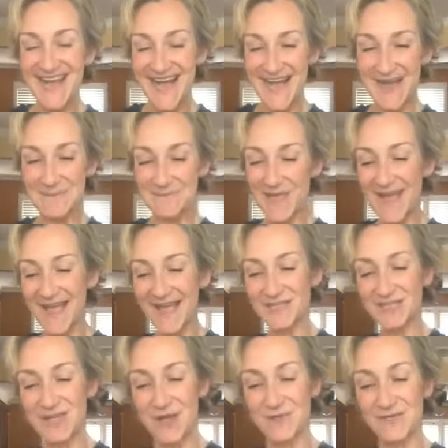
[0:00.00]
I
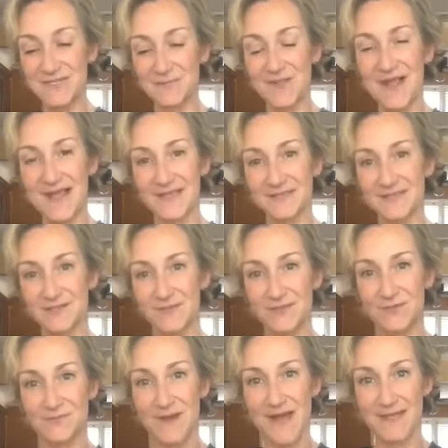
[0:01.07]
actually always apply it
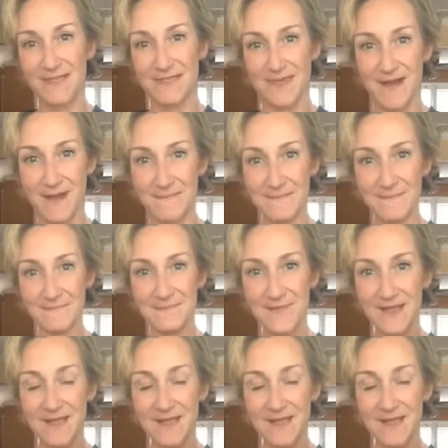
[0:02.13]
to my thumb,